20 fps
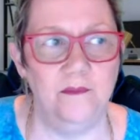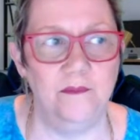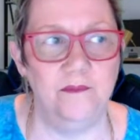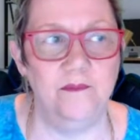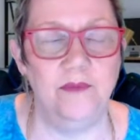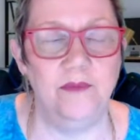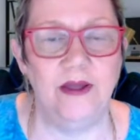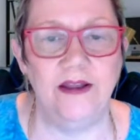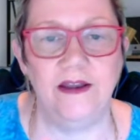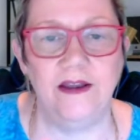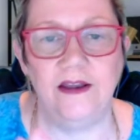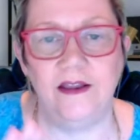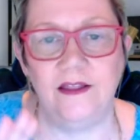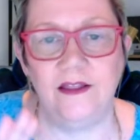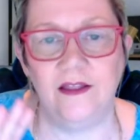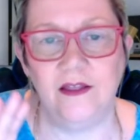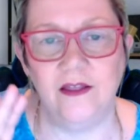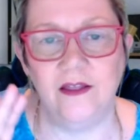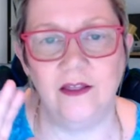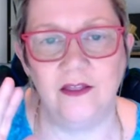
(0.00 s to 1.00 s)
But
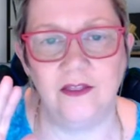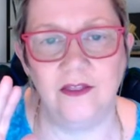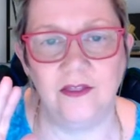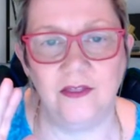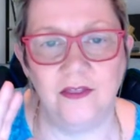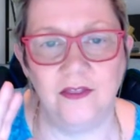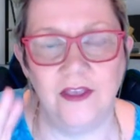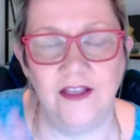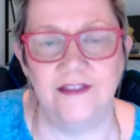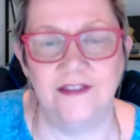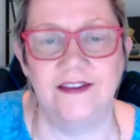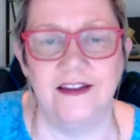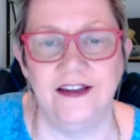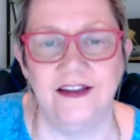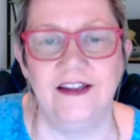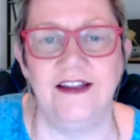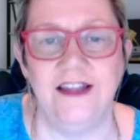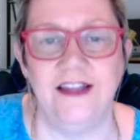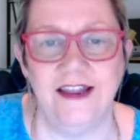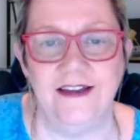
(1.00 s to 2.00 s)
it's a
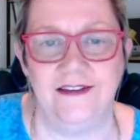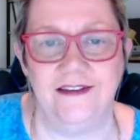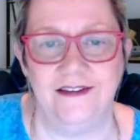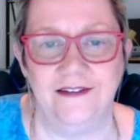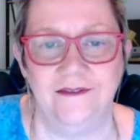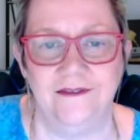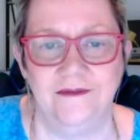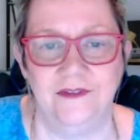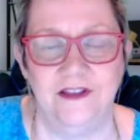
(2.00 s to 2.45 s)
little late.